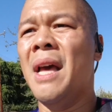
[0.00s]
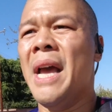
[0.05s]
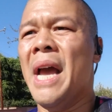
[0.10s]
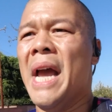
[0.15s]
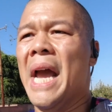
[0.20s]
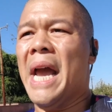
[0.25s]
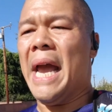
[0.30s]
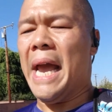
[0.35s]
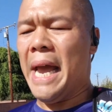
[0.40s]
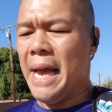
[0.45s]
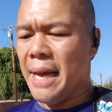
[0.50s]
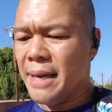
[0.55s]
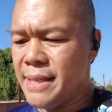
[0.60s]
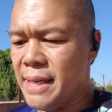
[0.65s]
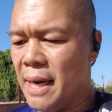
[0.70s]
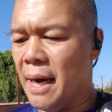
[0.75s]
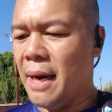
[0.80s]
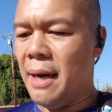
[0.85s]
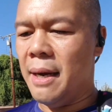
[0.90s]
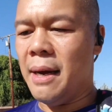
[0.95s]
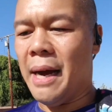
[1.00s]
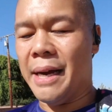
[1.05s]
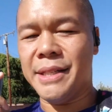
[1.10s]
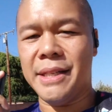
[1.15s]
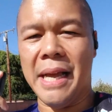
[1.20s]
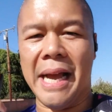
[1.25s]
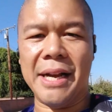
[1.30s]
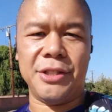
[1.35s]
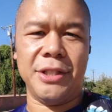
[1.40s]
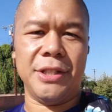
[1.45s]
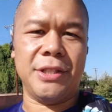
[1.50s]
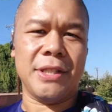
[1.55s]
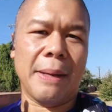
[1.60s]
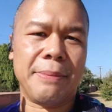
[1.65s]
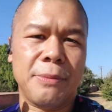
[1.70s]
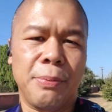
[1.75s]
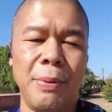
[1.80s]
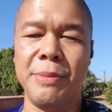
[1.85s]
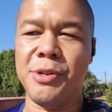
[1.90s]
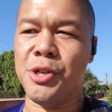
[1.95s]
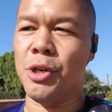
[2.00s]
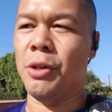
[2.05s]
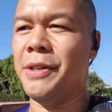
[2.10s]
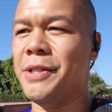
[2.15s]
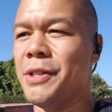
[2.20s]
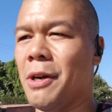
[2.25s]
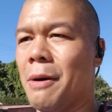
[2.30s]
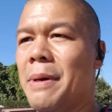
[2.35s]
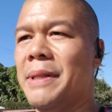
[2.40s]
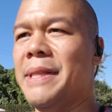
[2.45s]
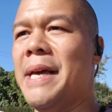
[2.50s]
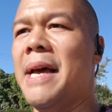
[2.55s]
And I actually stopped prematurely, sorry about that.